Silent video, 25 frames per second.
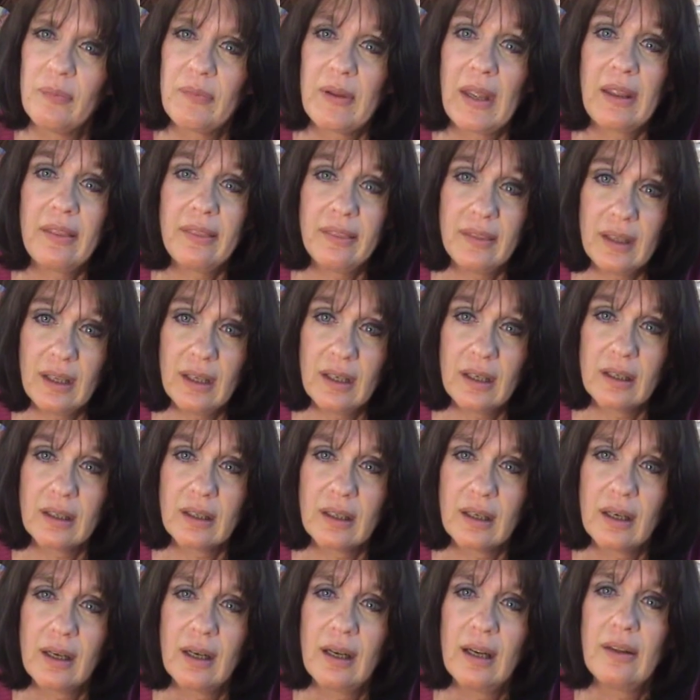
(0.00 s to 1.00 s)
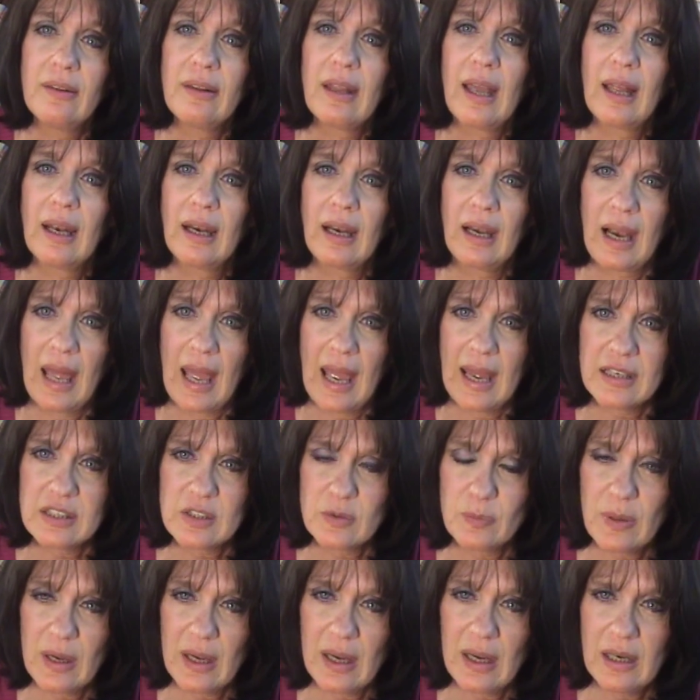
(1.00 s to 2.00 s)
And then that
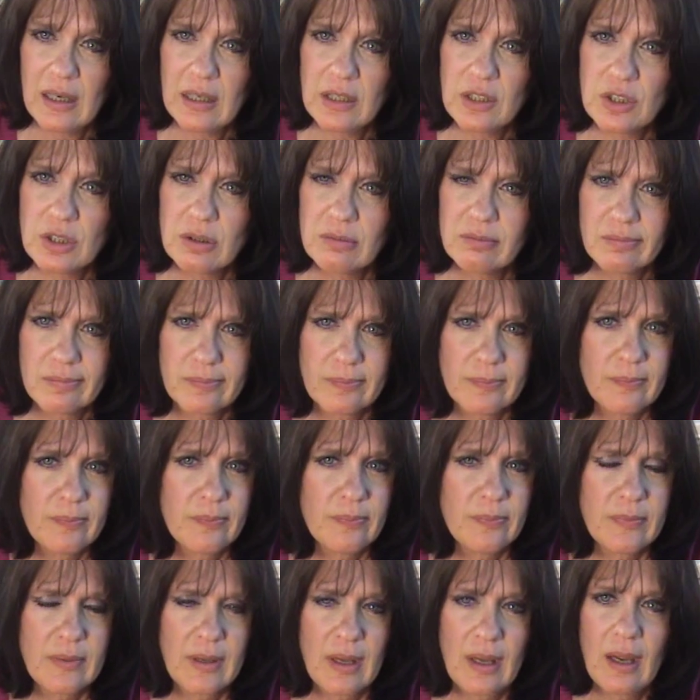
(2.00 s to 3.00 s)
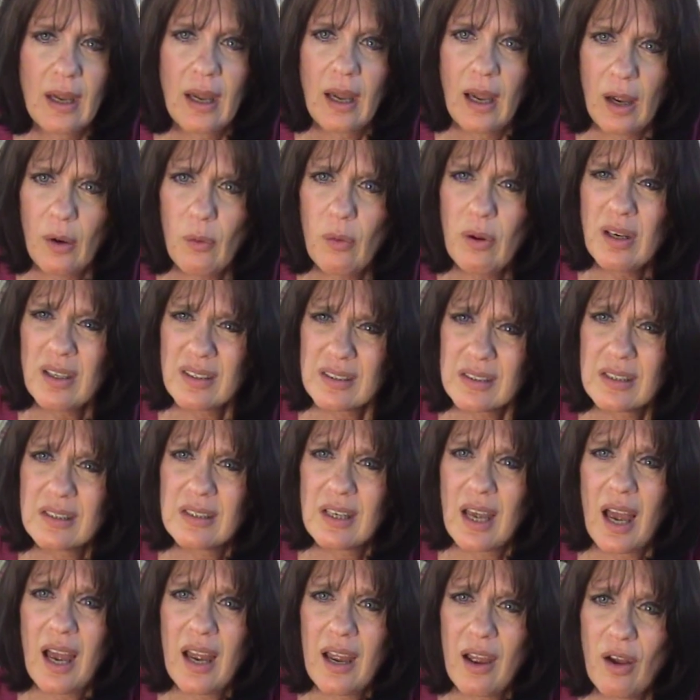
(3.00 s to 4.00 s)
last page, I want it to
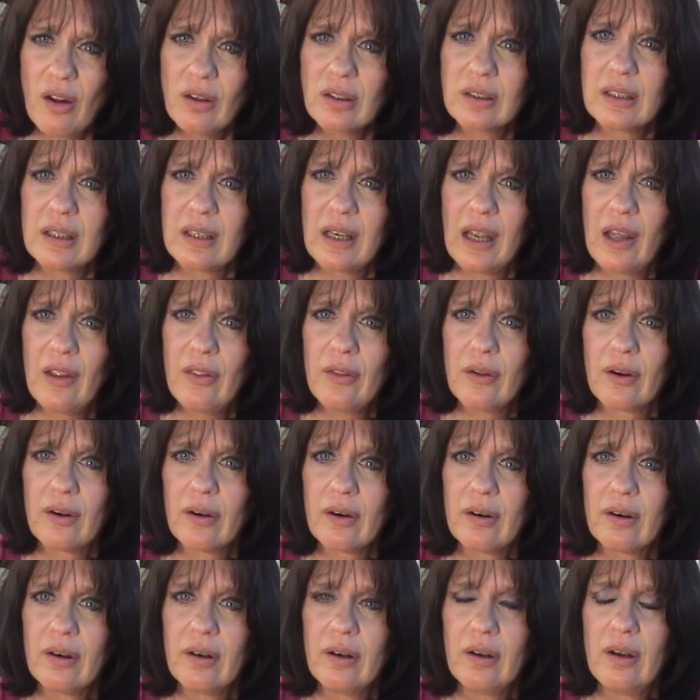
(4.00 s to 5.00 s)
tie all together.